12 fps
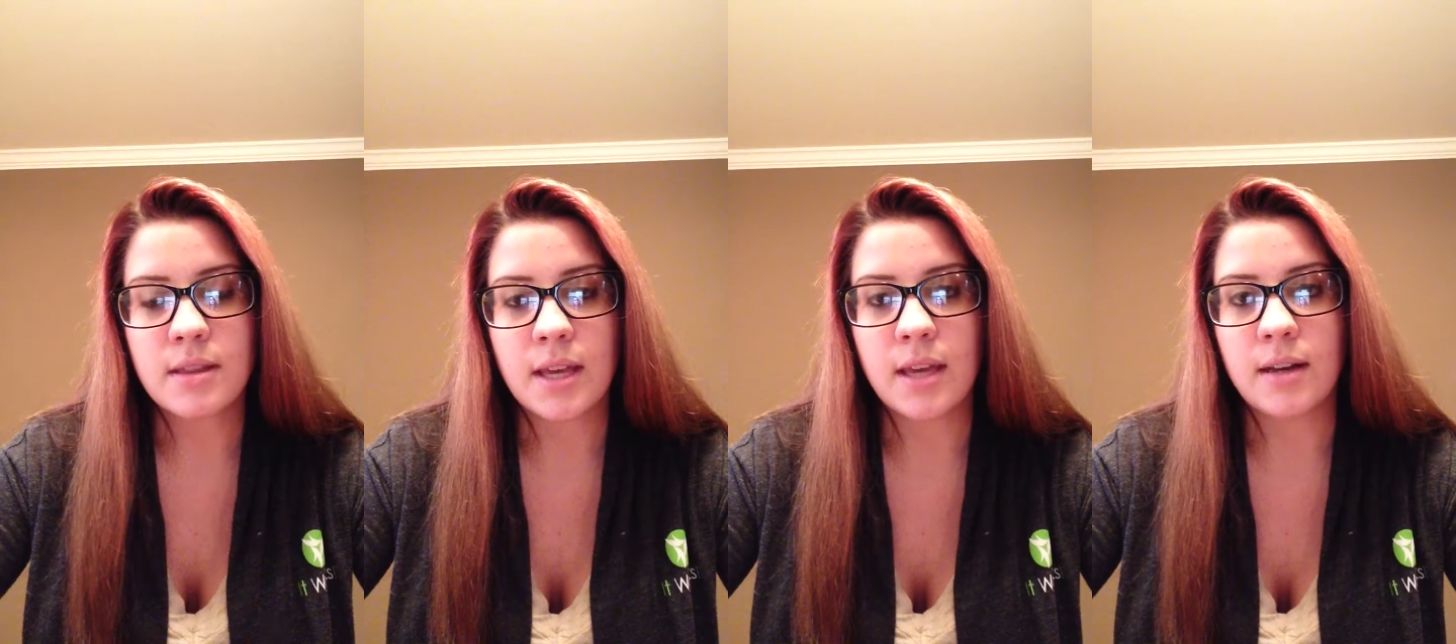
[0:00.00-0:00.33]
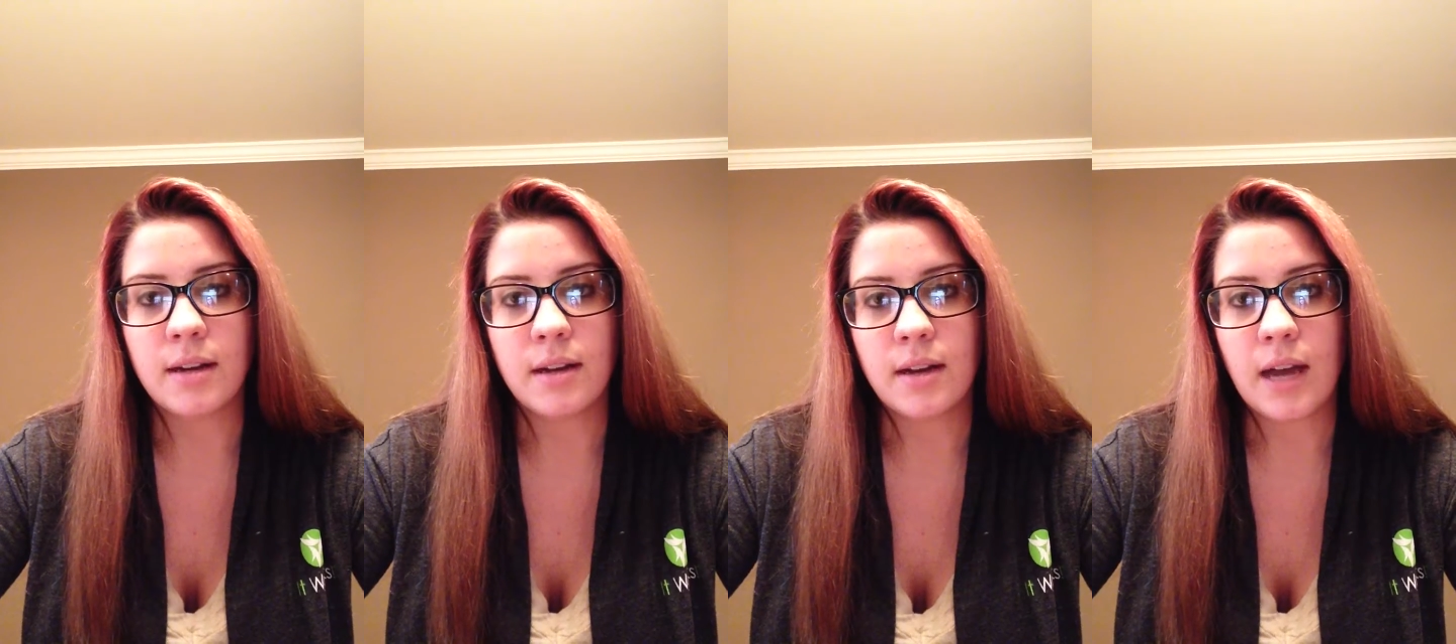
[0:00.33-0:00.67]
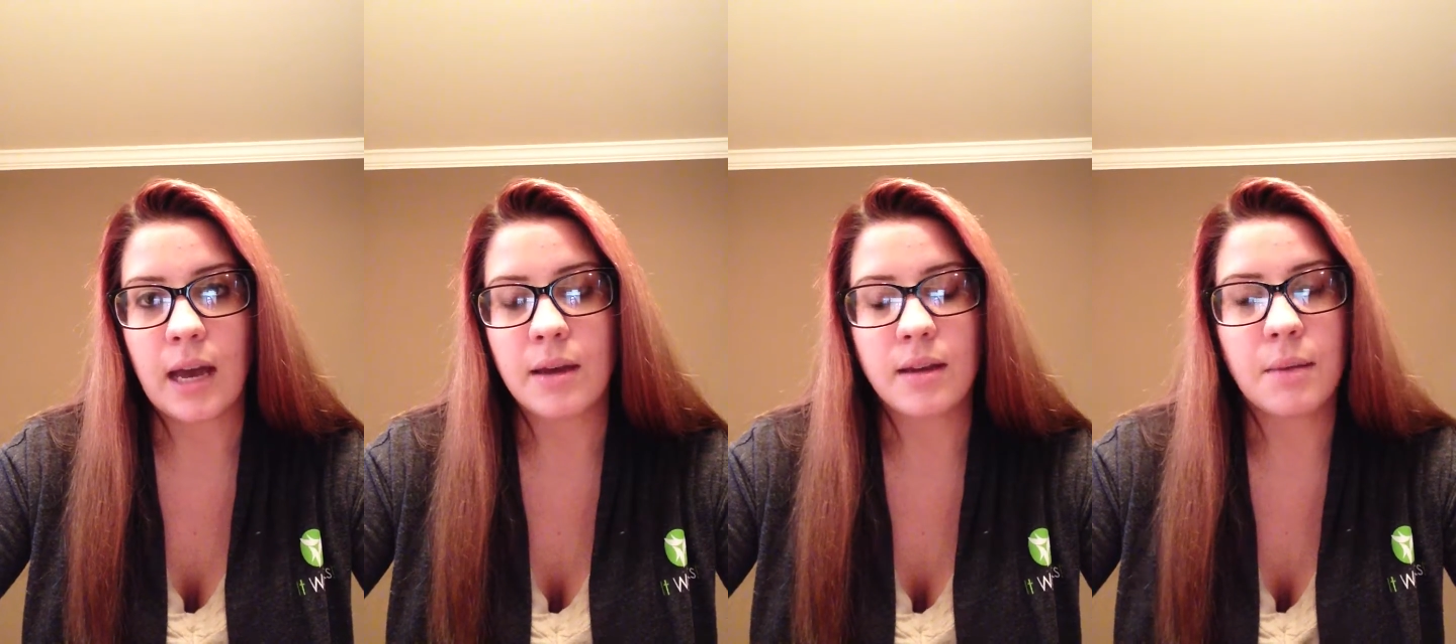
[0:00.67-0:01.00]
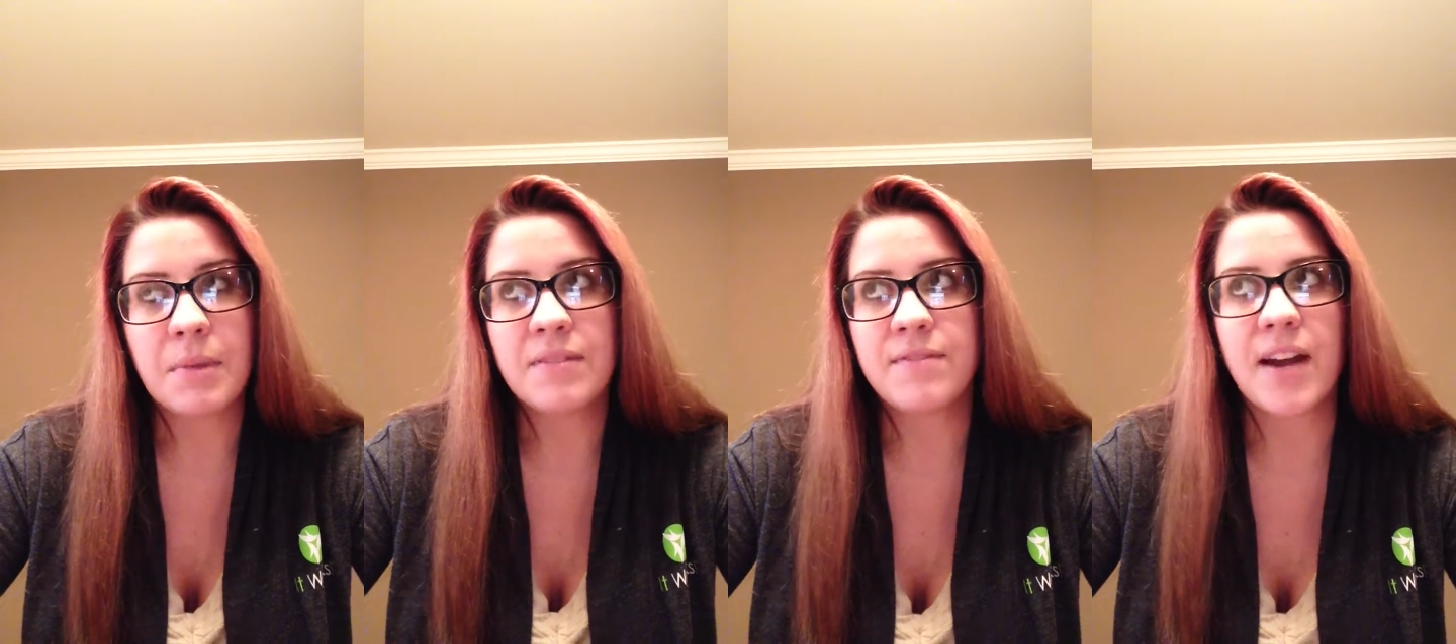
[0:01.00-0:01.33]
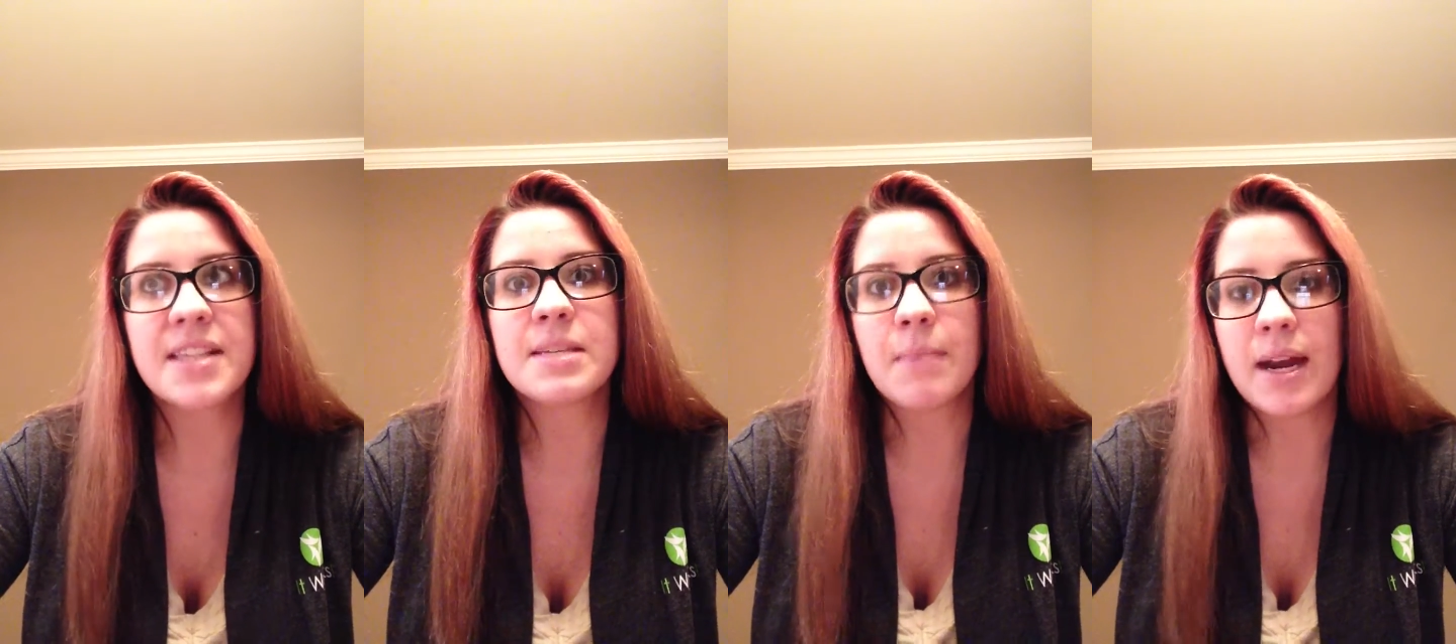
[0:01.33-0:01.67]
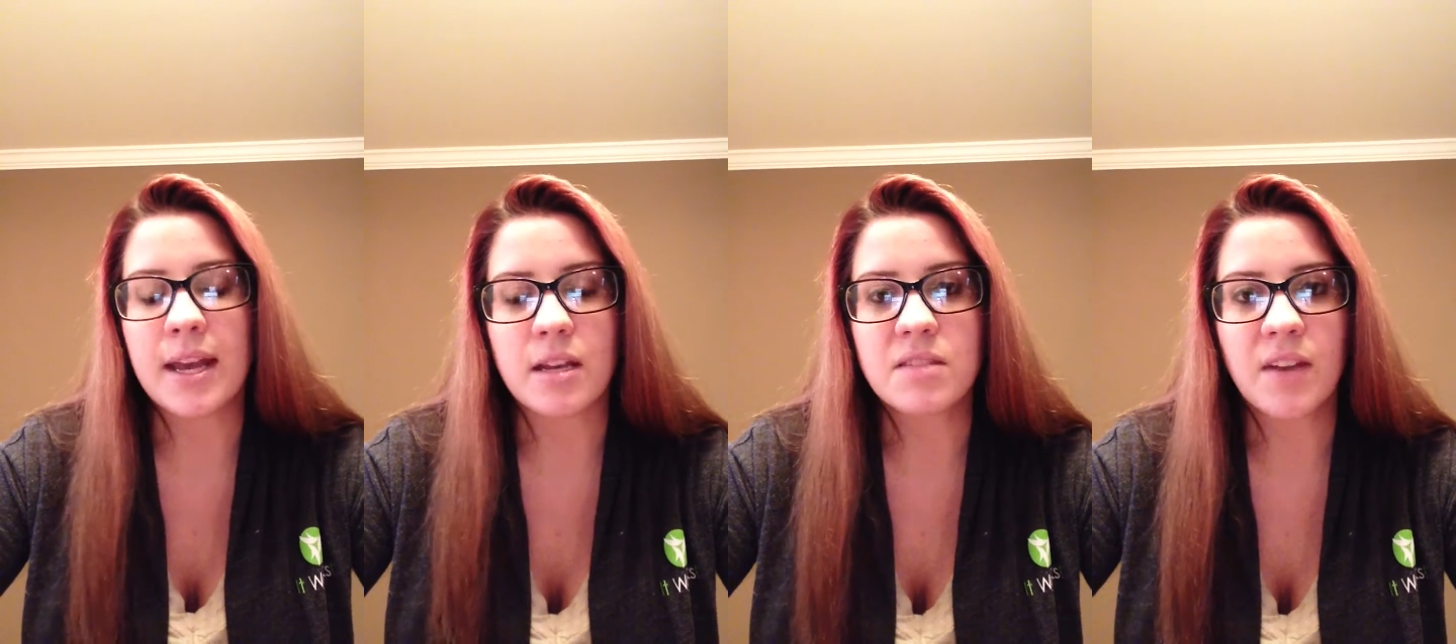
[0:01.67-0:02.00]
then, find
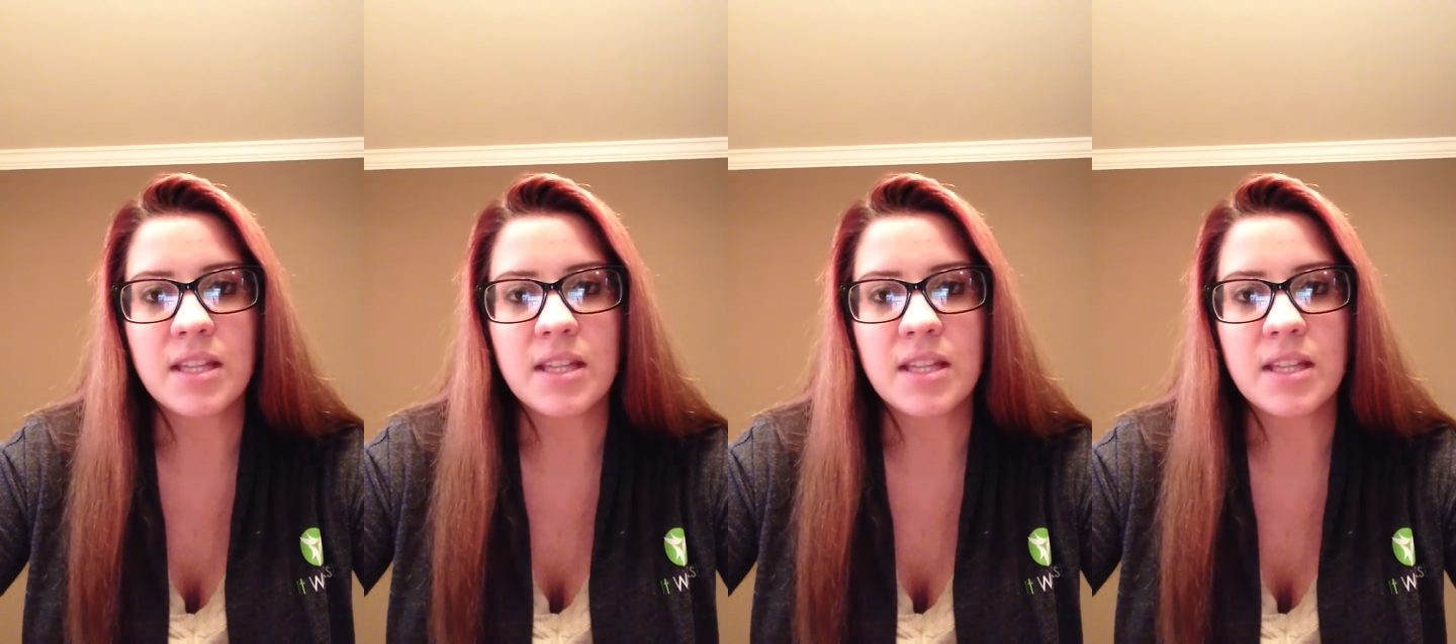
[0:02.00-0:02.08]
somebody else.